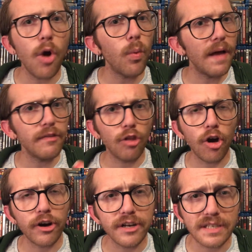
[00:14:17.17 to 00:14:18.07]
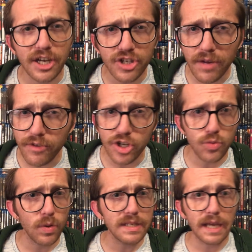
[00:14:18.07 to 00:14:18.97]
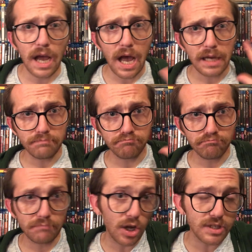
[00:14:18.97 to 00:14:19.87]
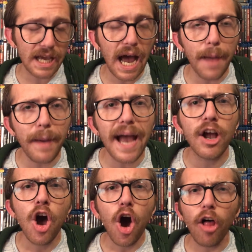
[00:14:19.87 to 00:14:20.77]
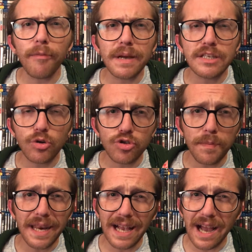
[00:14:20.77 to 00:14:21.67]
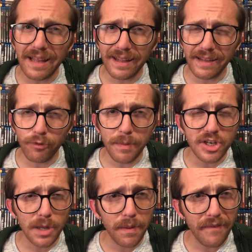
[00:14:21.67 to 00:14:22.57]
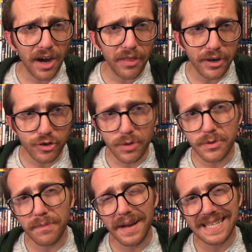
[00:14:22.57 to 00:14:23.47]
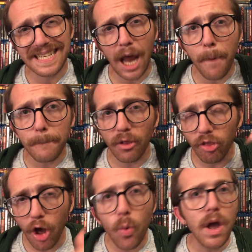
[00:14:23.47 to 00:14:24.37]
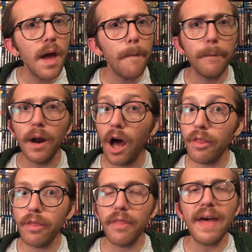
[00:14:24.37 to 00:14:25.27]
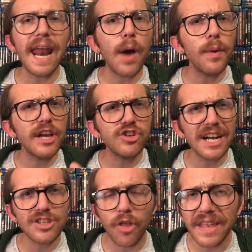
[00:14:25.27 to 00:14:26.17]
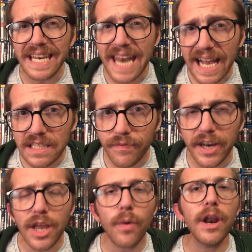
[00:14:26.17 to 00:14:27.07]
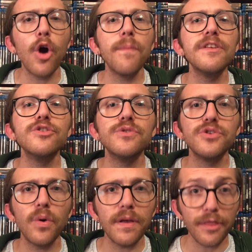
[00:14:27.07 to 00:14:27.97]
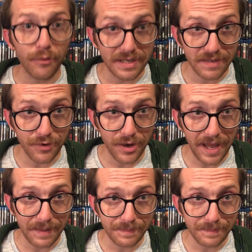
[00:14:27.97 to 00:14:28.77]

We'll have a longer discussion. If you just want to say hi, I'll say hi back. All of my social media and contact information can be found in the description box down below. But other than that, I will catch you guys on the next video, and I hope that you enjoyed the rest of your day.